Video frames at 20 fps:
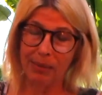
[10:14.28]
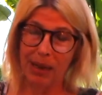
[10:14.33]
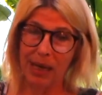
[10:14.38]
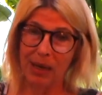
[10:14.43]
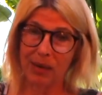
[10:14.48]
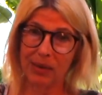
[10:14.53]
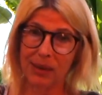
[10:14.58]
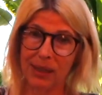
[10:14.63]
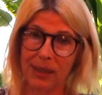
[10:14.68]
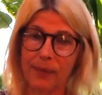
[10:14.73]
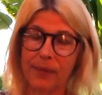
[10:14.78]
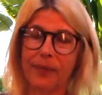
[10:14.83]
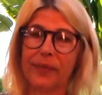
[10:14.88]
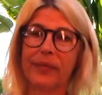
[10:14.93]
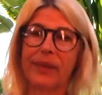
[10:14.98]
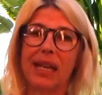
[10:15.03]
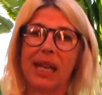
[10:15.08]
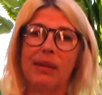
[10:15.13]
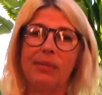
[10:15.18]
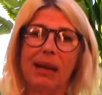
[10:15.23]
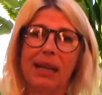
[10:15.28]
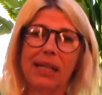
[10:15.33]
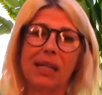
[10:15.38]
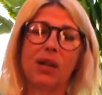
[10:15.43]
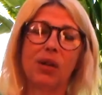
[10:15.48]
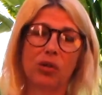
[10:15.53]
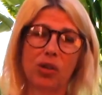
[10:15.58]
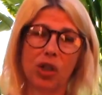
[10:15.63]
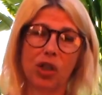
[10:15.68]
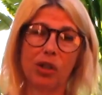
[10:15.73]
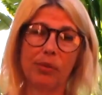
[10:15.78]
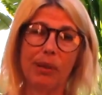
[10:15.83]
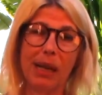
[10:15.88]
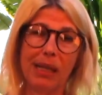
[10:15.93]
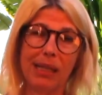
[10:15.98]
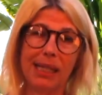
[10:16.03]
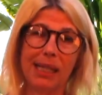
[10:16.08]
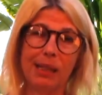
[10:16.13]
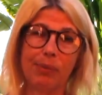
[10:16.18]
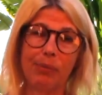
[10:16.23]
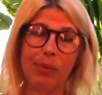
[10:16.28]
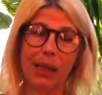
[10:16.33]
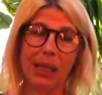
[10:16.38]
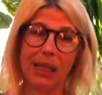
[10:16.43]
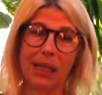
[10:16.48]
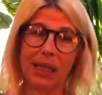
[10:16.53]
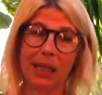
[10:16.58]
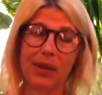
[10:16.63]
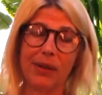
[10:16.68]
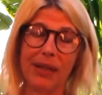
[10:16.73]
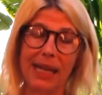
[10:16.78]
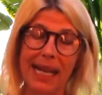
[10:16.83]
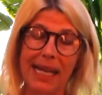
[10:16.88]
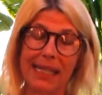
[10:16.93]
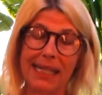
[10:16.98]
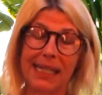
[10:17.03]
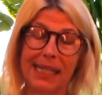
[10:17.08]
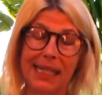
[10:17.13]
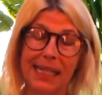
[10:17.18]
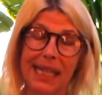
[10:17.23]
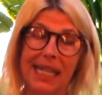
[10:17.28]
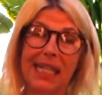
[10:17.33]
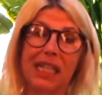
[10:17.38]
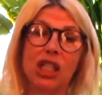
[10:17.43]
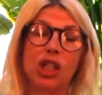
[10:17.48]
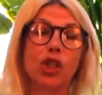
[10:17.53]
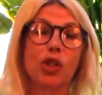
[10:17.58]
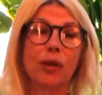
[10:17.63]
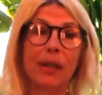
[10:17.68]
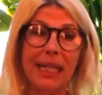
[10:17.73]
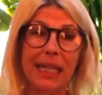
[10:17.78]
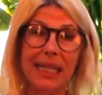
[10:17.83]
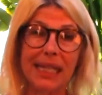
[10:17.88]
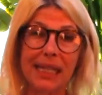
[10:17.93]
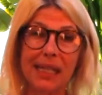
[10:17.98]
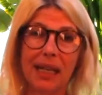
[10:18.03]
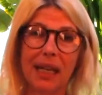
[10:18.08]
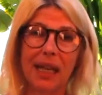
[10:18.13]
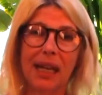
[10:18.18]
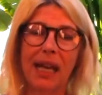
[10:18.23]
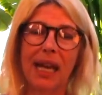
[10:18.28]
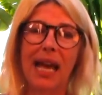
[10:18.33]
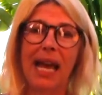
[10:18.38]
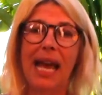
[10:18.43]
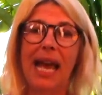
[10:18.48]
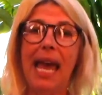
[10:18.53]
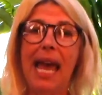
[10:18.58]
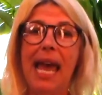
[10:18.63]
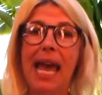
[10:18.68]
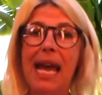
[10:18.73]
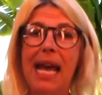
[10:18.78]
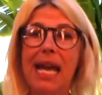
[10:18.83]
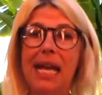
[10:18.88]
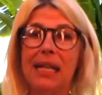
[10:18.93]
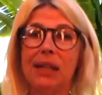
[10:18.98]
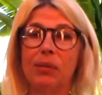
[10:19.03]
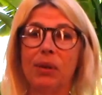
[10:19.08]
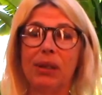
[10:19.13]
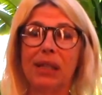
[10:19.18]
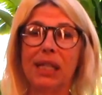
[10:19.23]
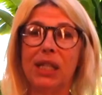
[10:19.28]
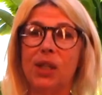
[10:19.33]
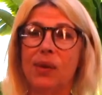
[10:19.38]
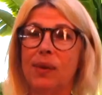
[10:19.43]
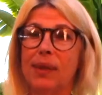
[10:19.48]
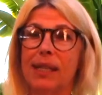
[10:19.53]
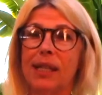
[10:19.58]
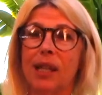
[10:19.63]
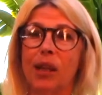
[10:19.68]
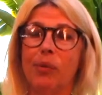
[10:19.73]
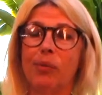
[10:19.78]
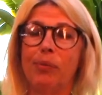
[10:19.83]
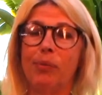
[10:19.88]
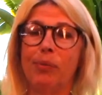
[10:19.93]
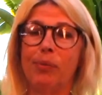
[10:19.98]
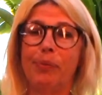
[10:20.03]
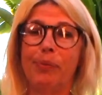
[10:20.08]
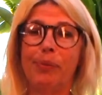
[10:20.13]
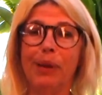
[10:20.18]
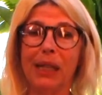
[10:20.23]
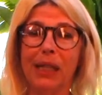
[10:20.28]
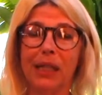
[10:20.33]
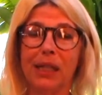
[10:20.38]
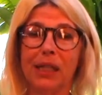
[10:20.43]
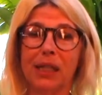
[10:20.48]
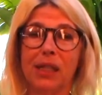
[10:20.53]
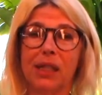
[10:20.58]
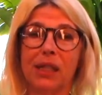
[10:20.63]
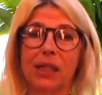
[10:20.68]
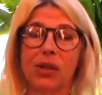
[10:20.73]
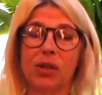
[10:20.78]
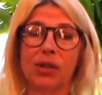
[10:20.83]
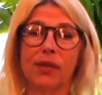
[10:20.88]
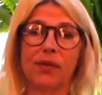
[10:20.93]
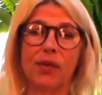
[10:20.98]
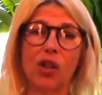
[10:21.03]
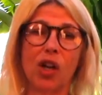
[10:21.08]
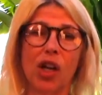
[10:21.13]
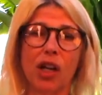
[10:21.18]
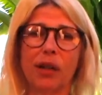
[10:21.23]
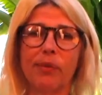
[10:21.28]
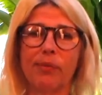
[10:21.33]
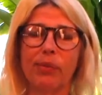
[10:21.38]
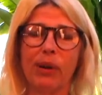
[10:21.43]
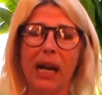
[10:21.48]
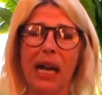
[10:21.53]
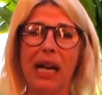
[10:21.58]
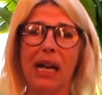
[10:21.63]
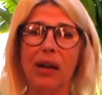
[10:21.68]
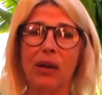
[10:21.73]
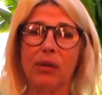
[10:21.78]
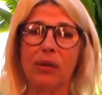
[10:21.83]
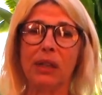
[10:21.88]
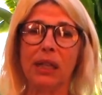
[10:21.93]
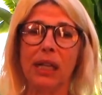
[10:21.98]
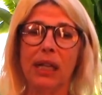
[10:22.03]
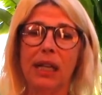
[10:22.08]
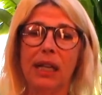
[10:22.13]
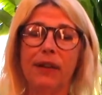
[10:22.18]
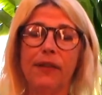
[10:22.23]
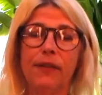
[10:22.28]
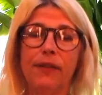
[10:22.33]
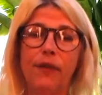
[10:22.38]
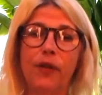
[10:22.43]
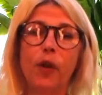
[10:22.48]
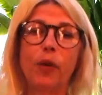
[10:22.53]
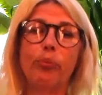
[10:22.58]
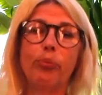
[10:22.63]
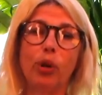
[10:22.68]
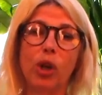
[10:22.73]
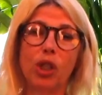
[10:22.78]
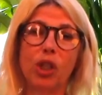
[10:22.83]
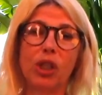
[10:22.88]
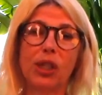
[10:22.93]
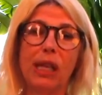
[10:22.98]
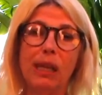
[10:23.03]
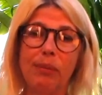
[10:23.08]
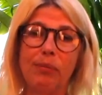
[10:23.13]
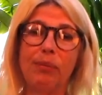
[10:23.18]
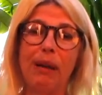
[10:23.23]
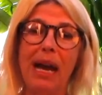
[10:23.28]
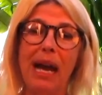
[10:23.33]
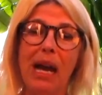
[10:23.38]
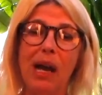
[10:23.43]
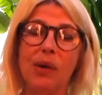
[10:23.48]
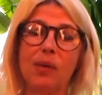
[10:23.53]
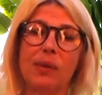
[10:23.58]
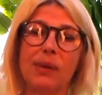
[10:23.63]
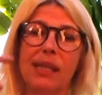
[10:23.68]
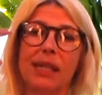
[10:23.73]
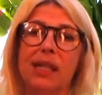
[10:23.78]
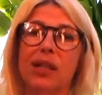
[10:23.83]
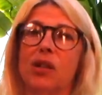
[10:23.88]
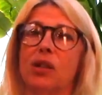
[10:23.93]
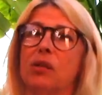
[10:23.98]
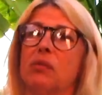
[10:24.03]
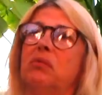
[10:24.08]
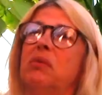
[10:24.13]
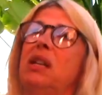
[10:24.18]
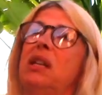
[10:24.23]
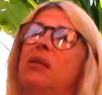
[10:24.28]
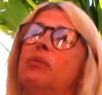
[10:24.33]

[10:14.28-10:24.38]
mounds. In Mexico, termites build their nests in trees. And what they do is they'll build sort of dark brown football-shaped mounds that are eh,